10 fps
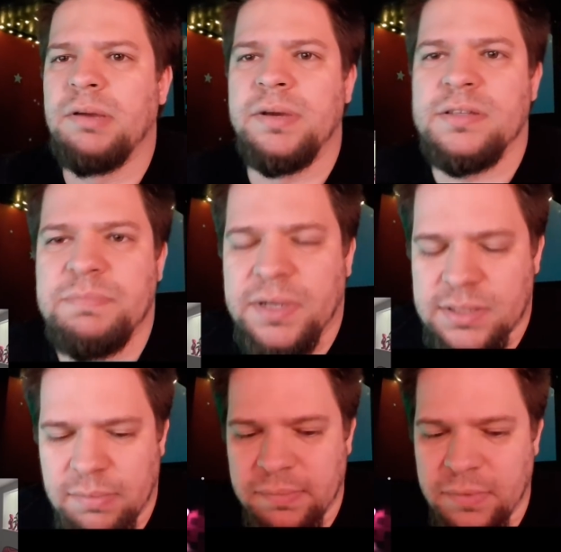Maybe it's
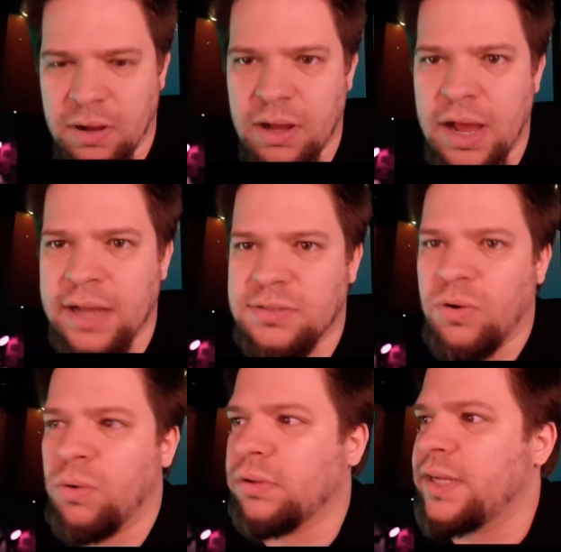because I'm as
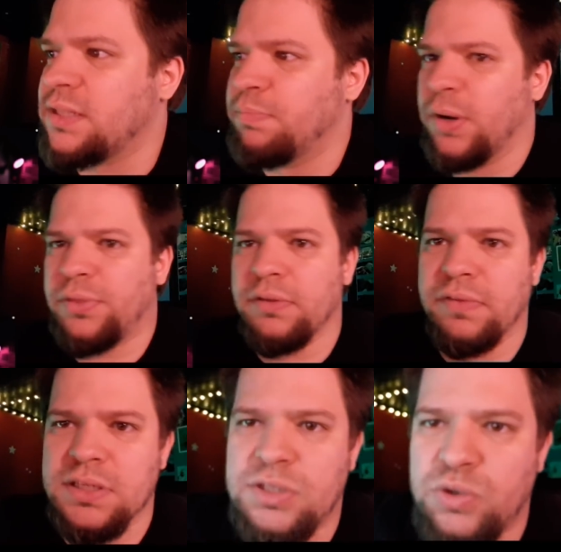old as both of
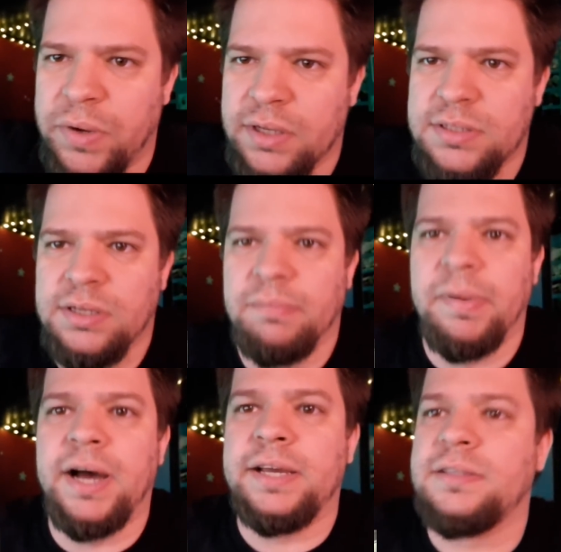these twinks
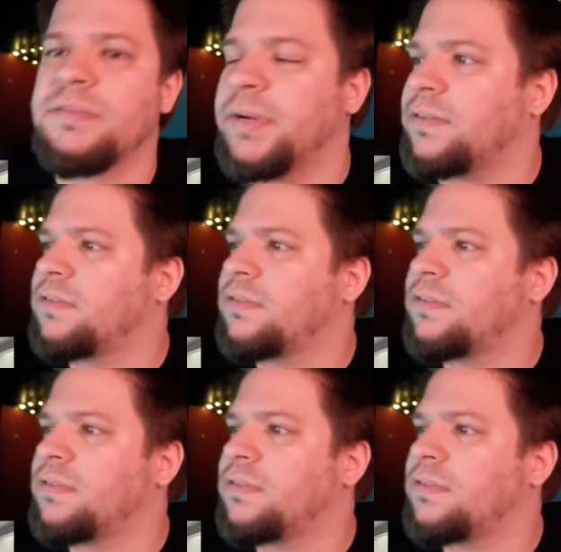combined, but...